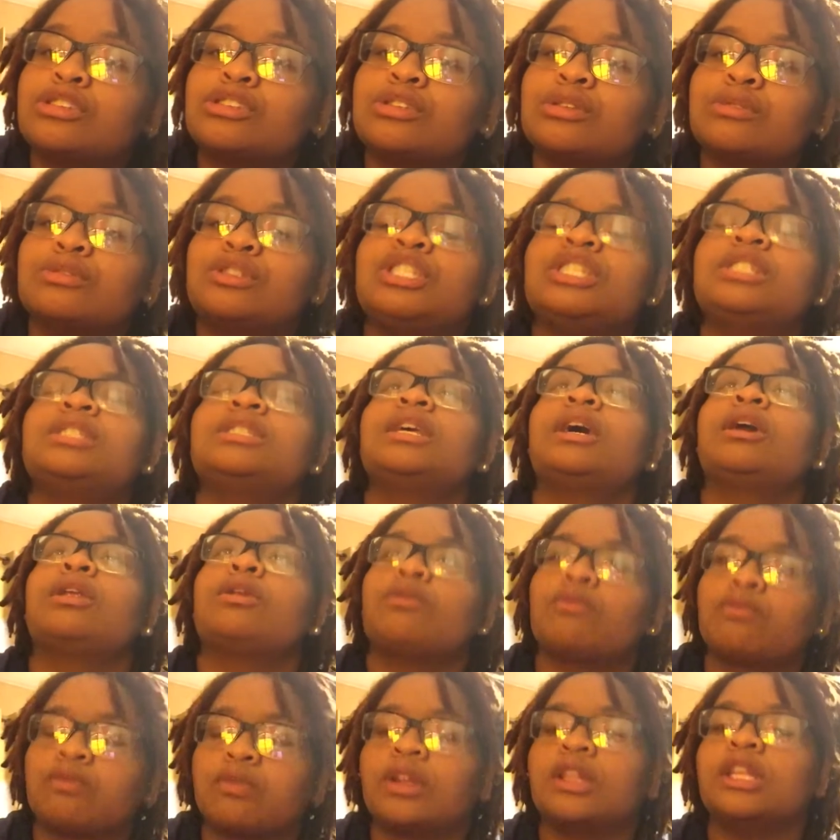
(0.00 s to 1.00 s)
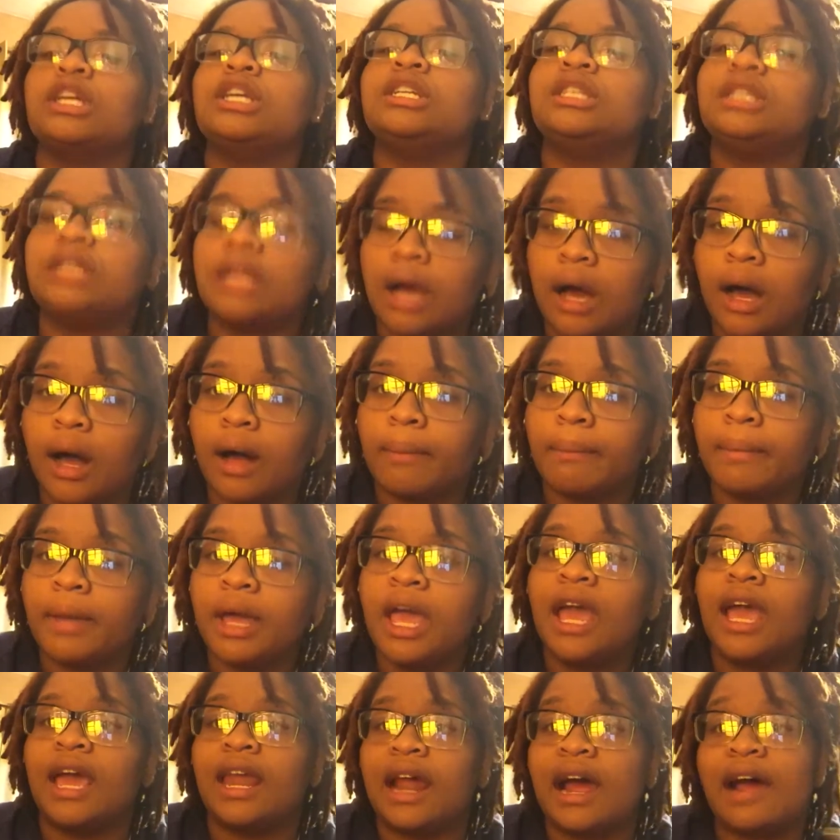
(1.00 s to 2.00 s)
So she sounded really dumb,
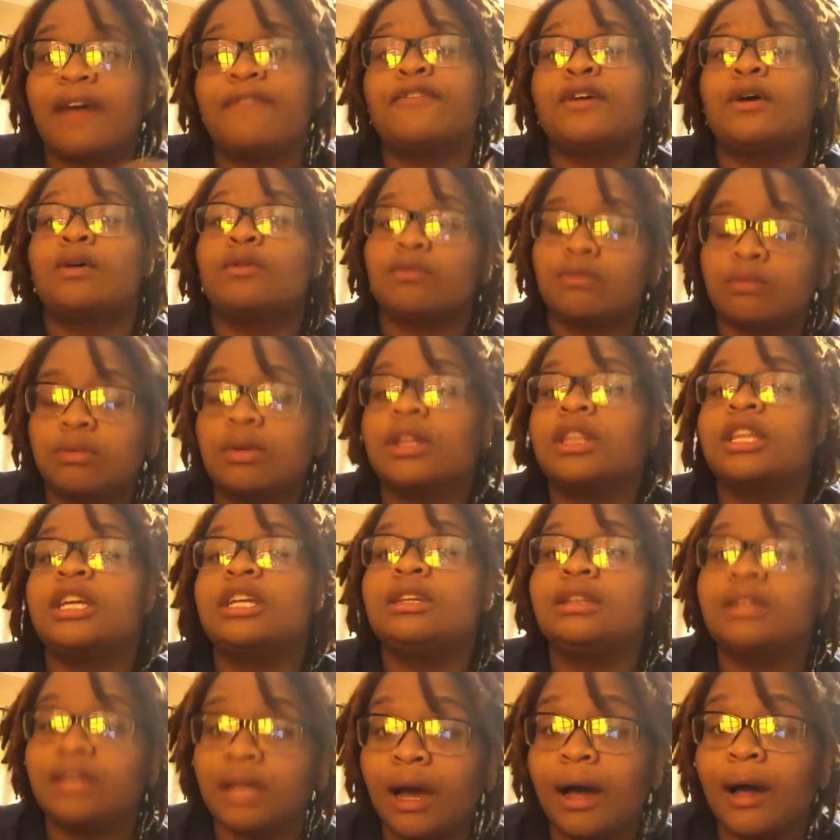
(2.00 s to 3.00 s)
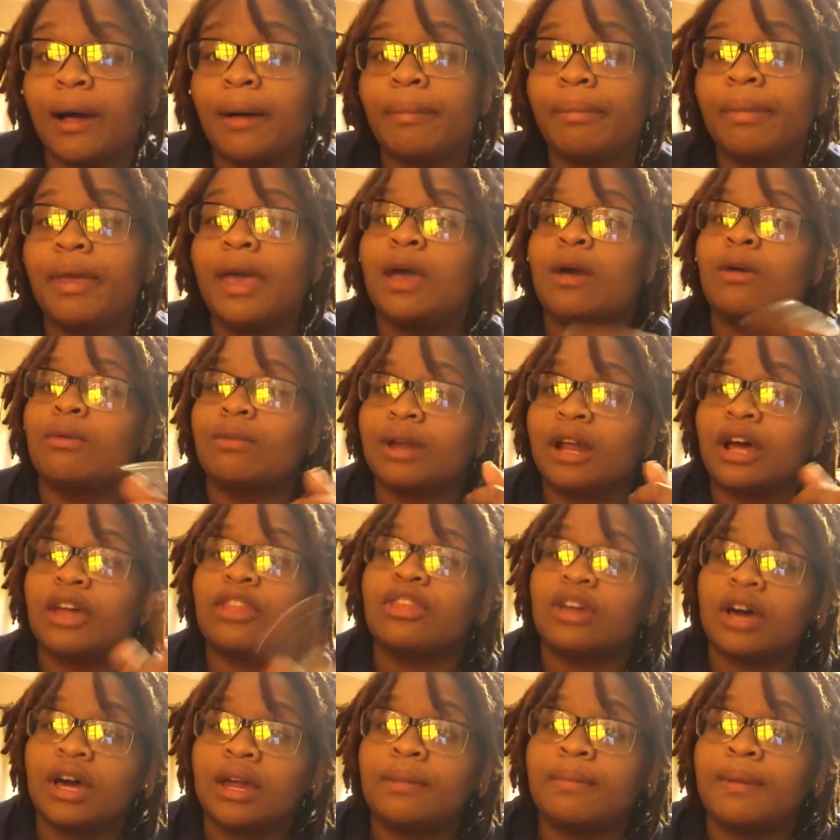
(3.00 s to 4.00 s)
and I felt really dumb when I
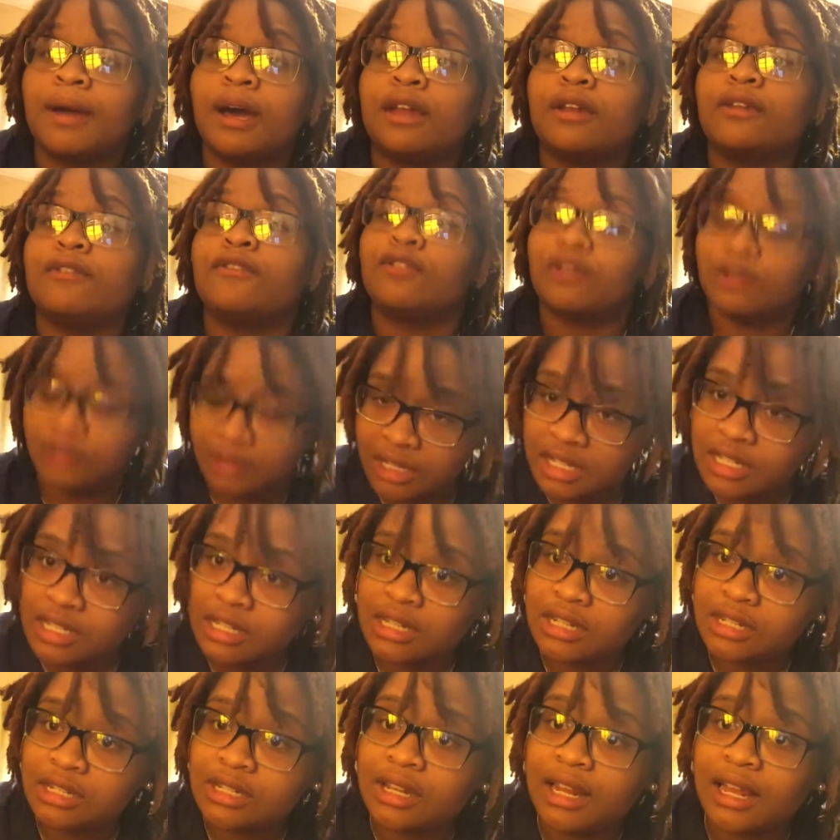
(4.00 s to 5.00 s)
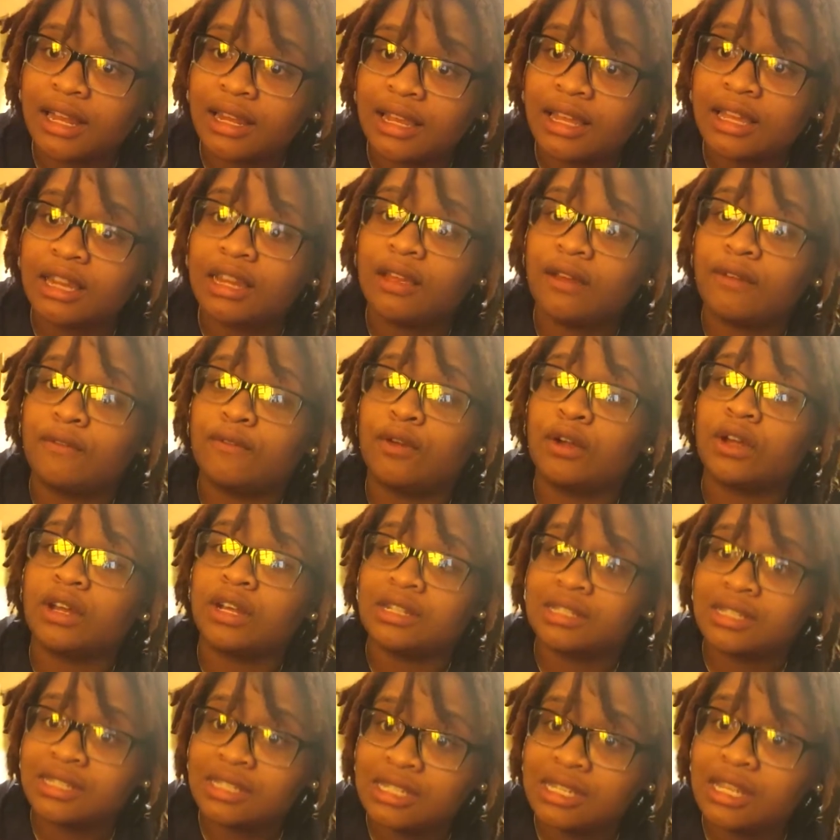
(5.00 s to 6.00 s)
thought about it, for listening to that lady and for
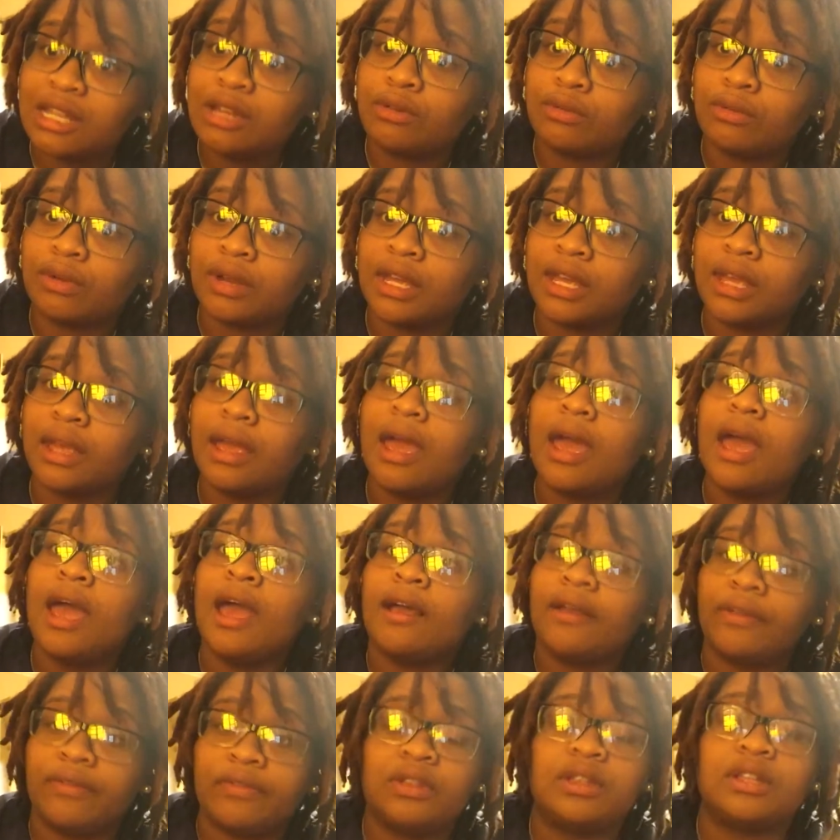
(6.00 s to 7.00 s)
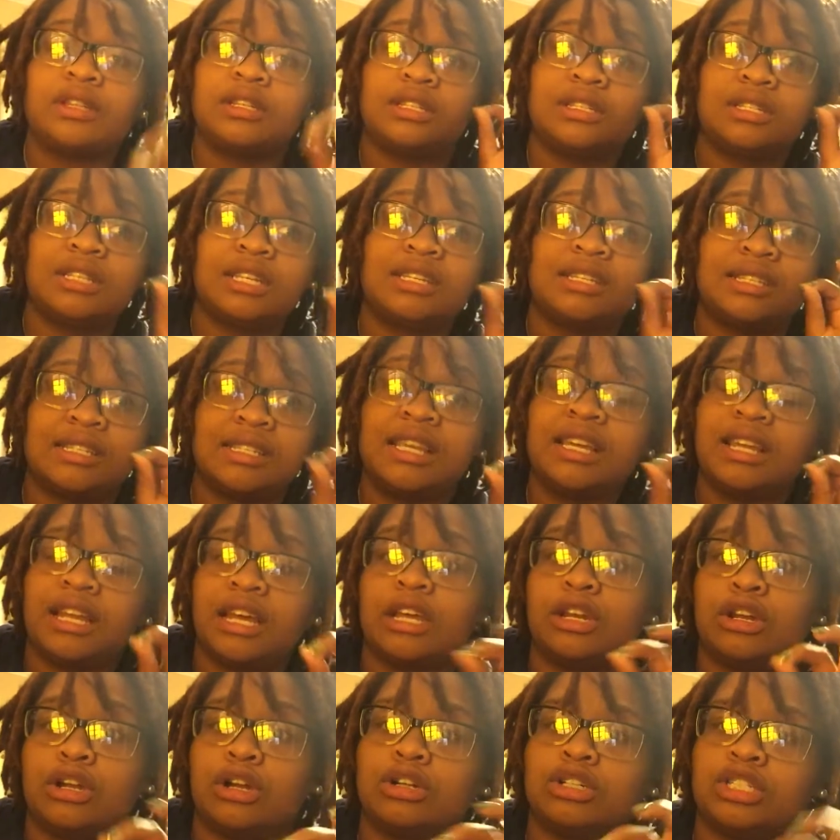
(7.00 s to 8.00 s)
considering to sit
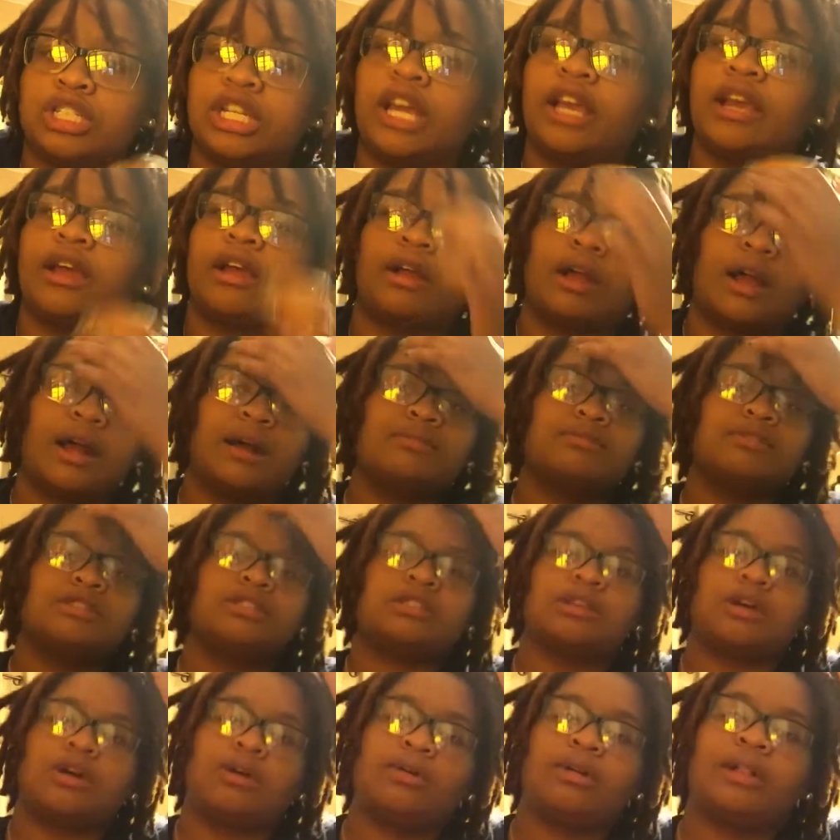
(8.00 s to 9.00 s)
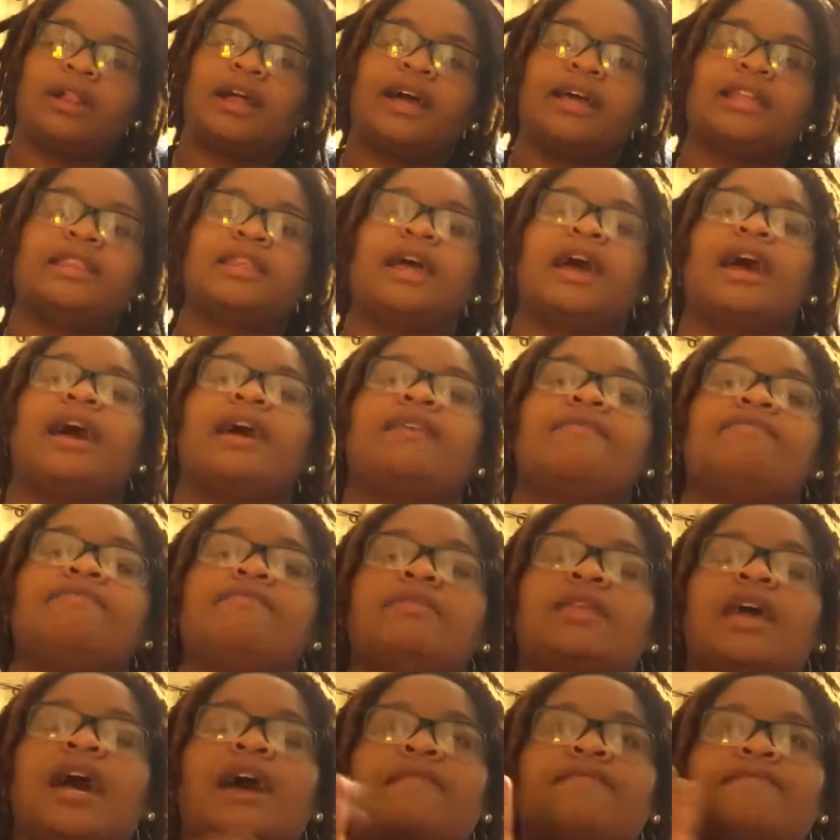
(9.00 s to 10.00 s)
in her chair. I'm so glad that
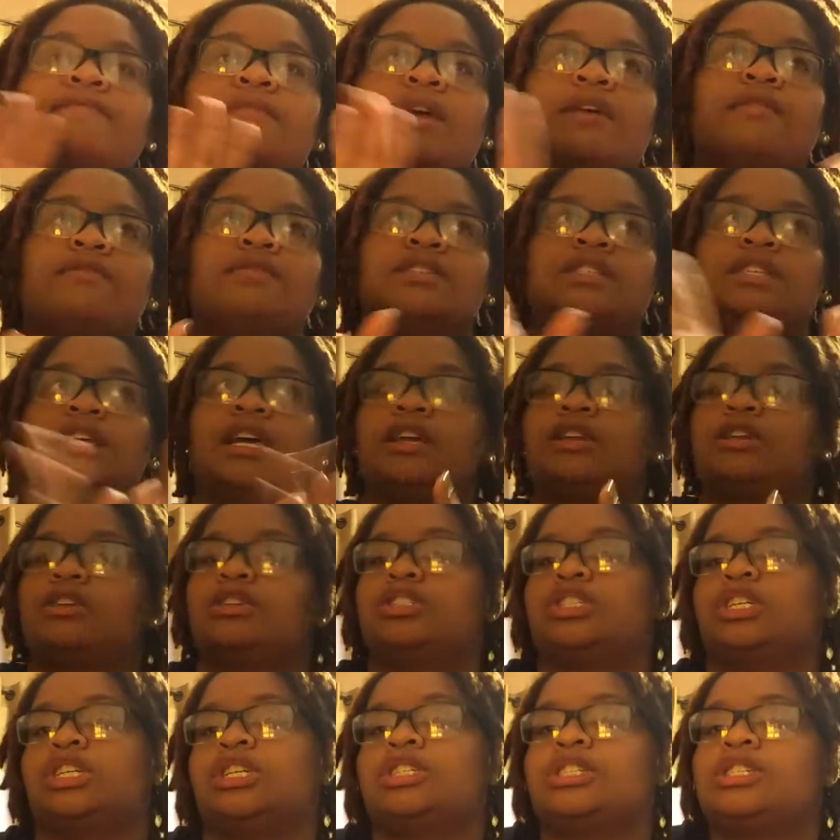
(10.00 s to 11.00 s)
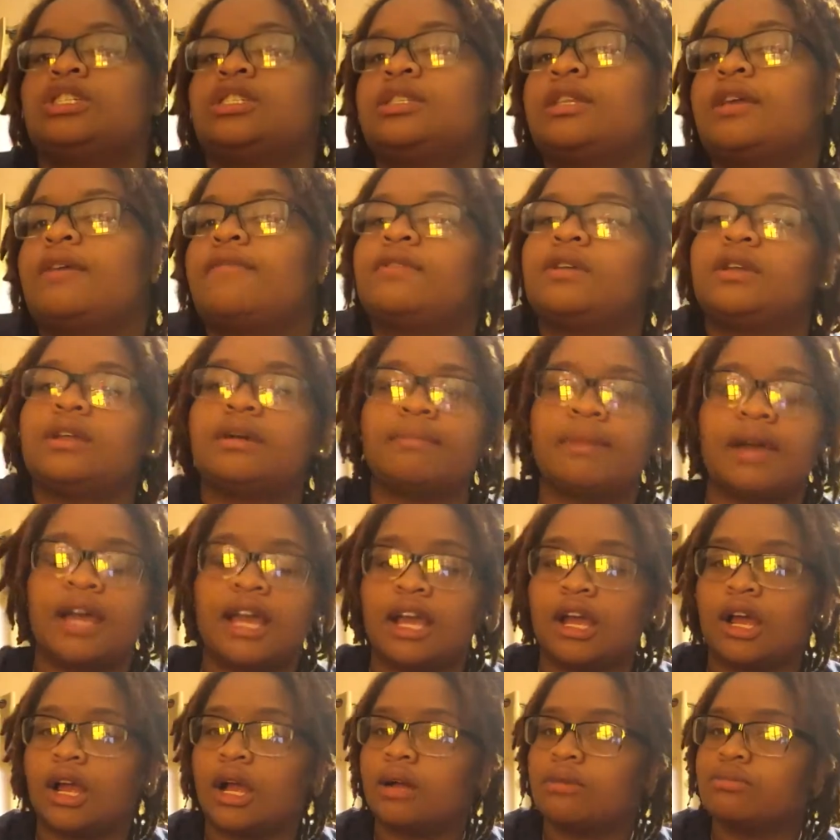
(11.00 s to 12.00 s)
I've never sat in her chair. She's never done my hair.